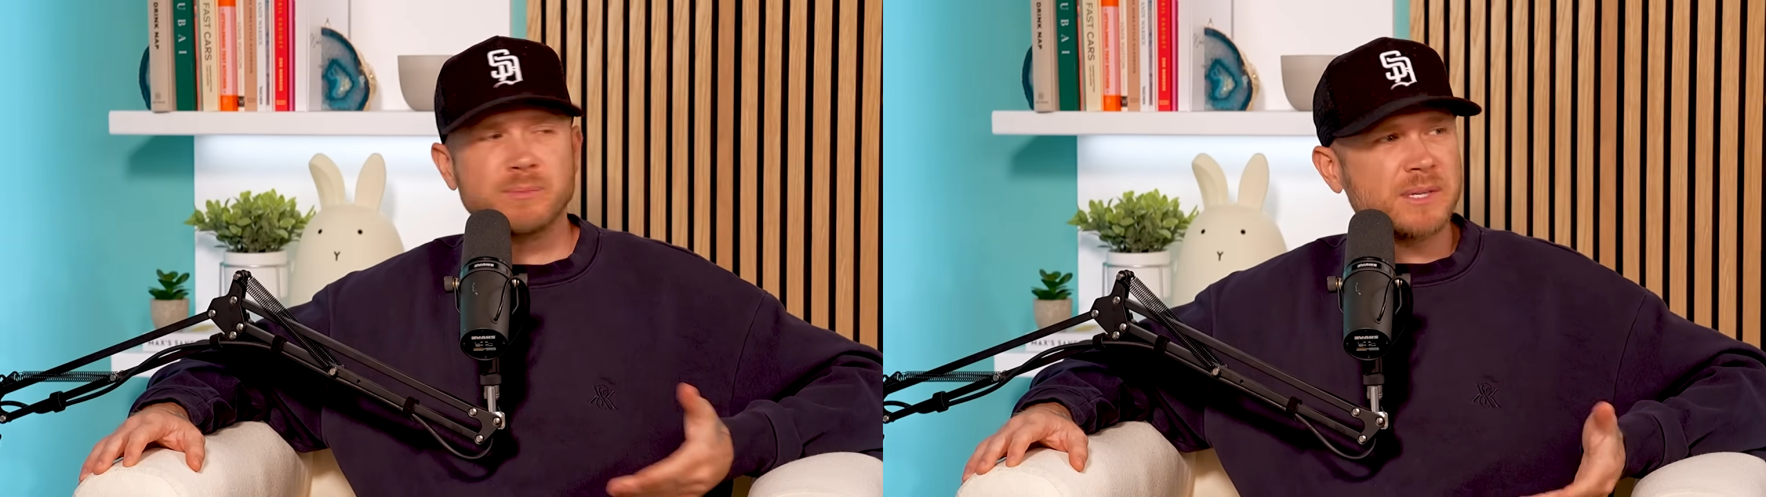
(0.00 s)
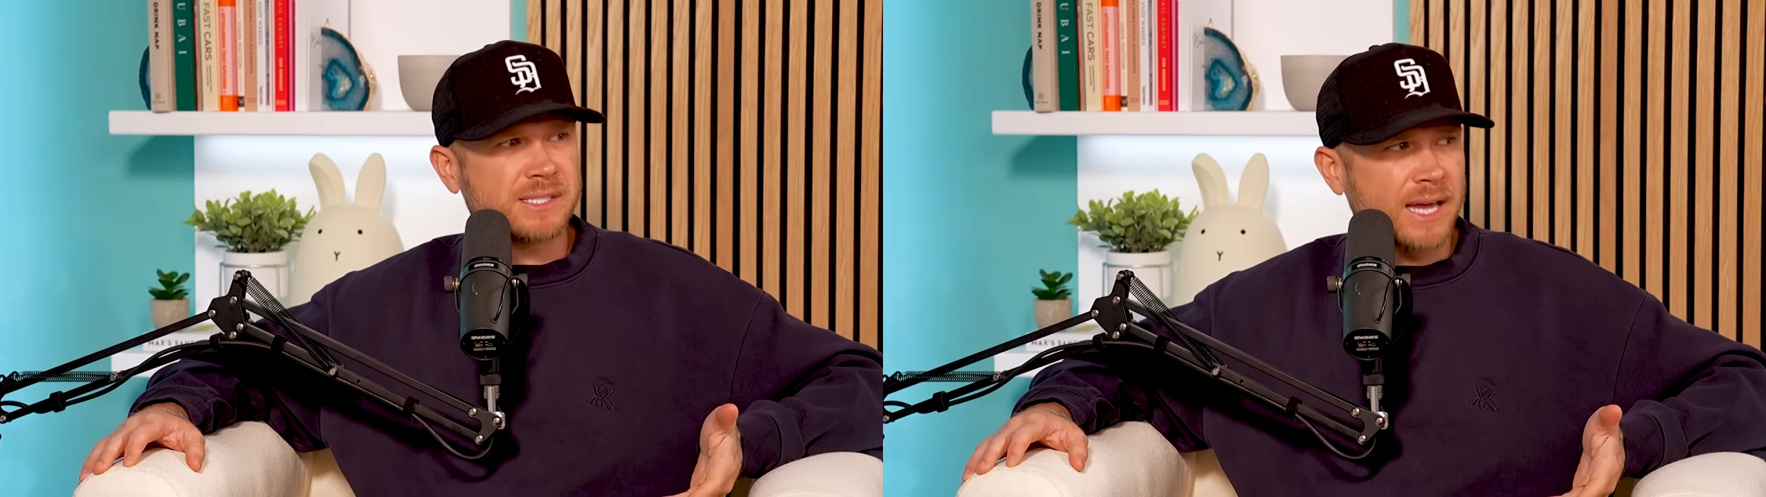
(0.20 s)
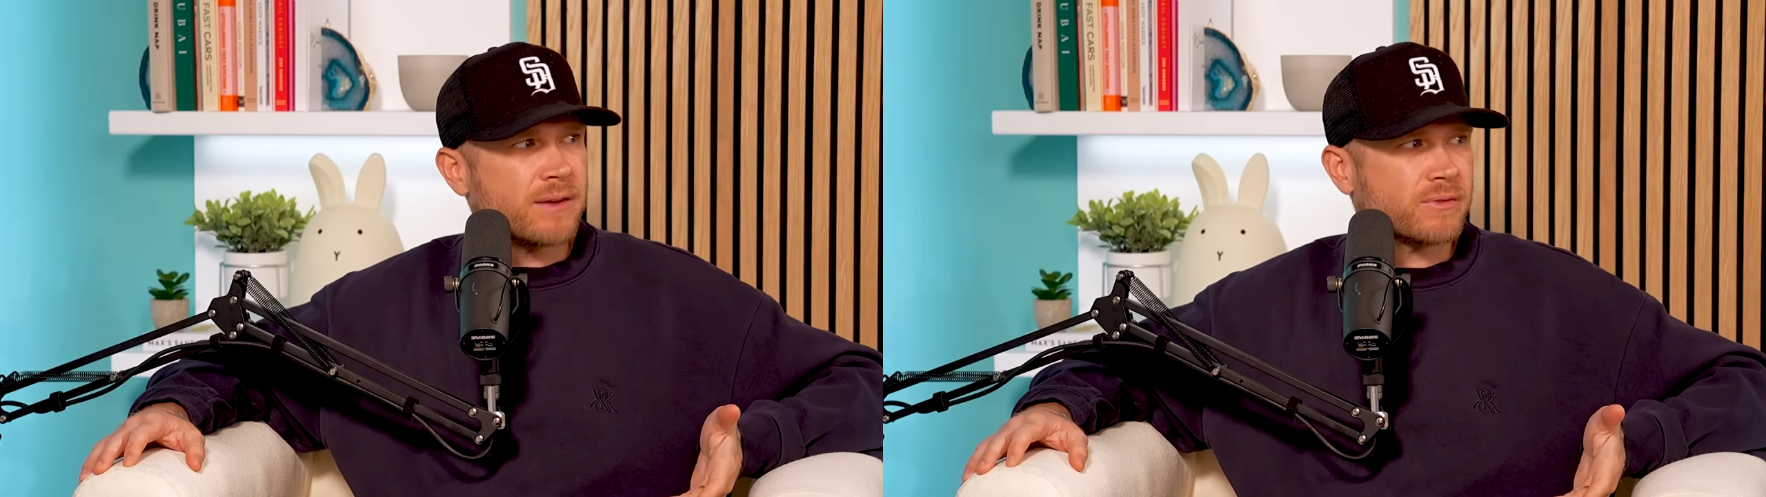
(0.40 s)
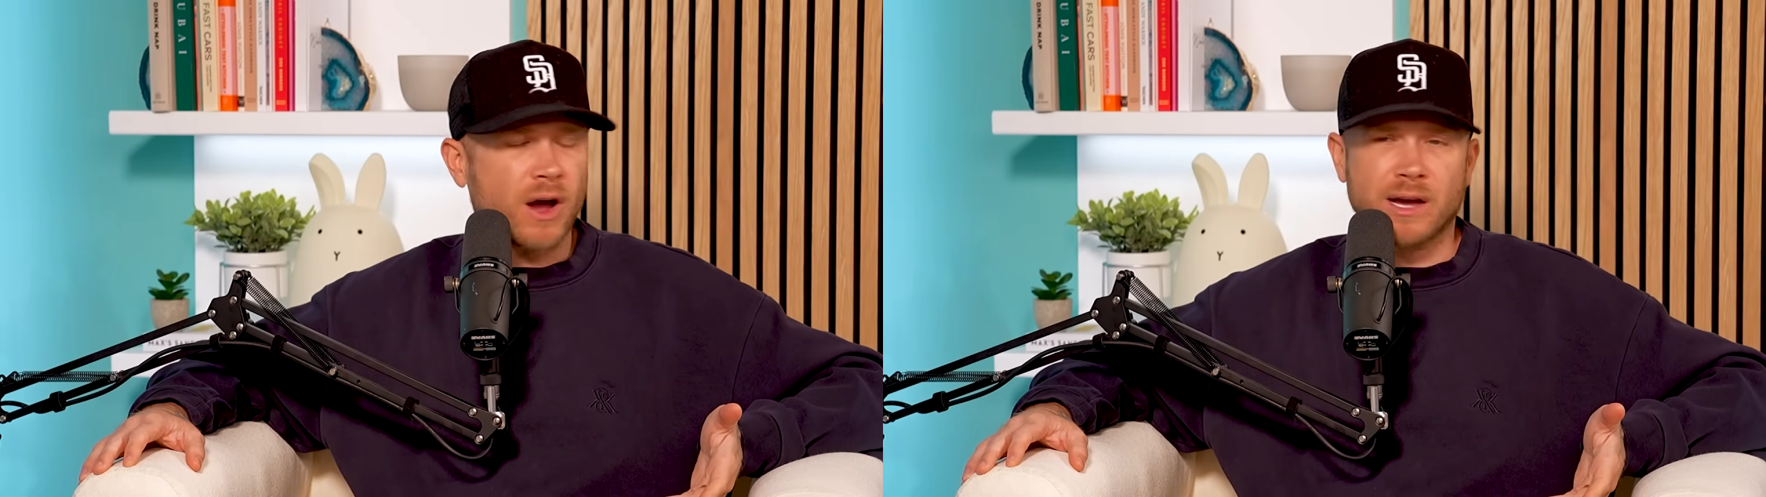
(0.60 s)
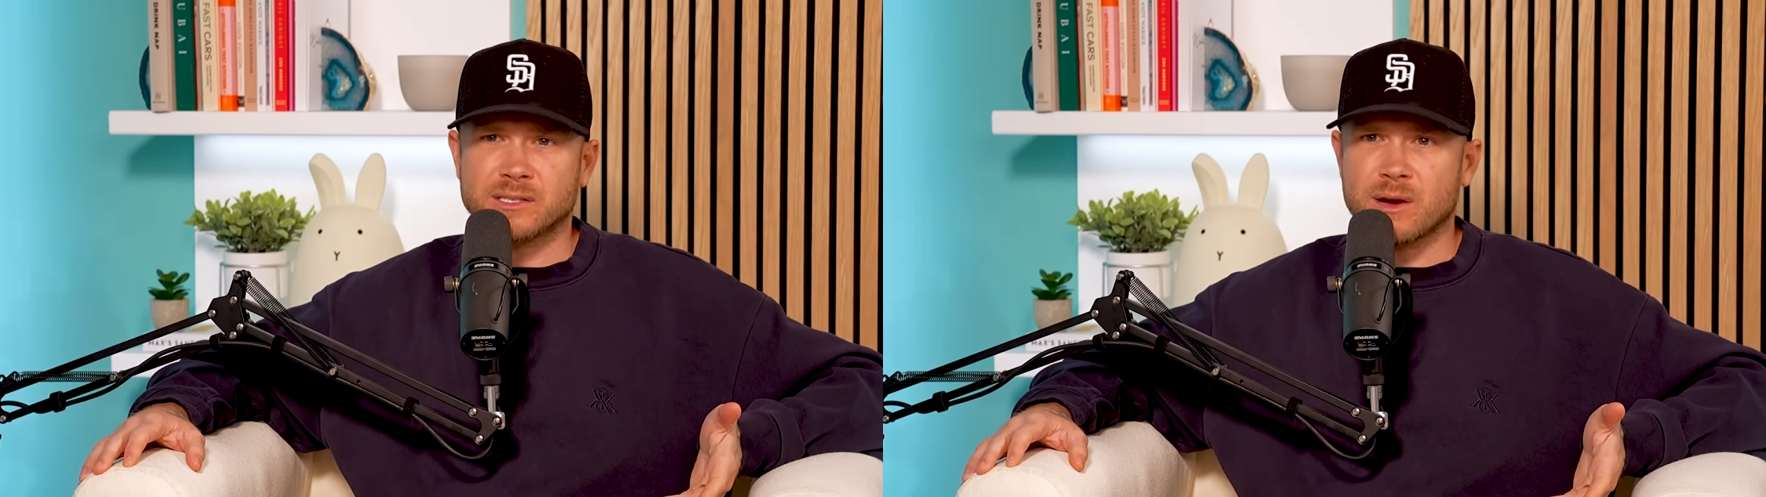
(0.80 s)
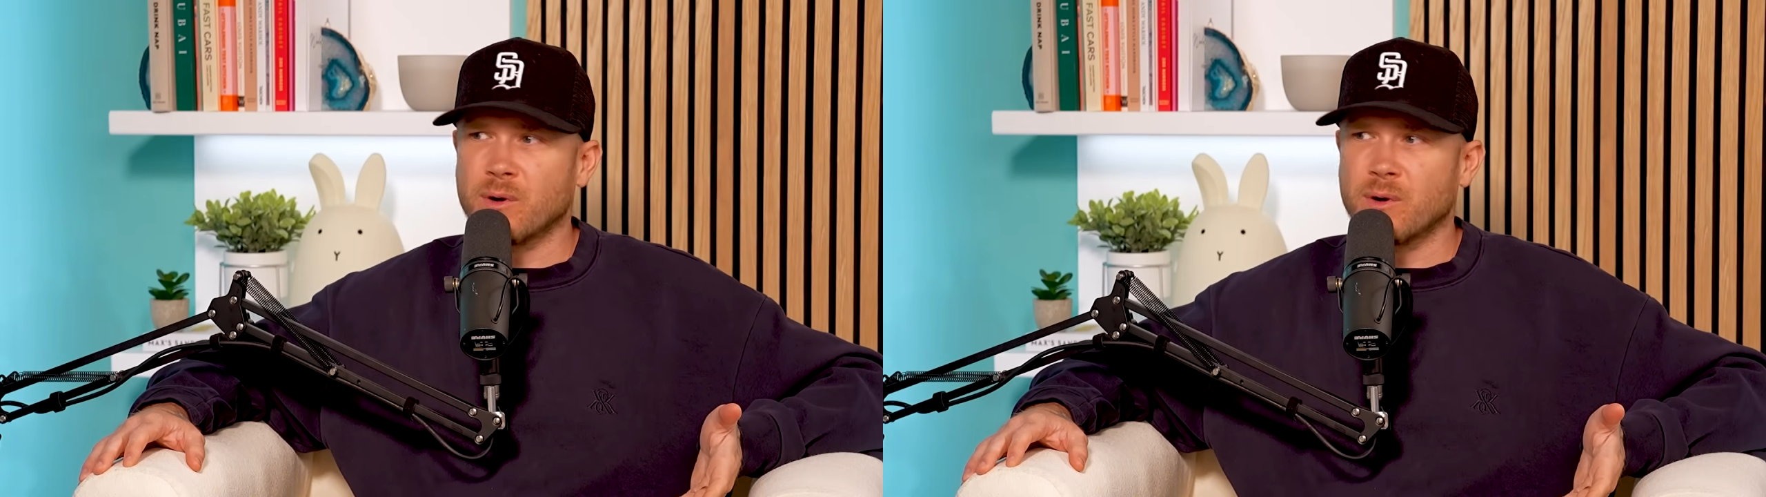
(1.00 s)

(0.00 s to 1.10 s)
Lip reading: let's be safe, guys.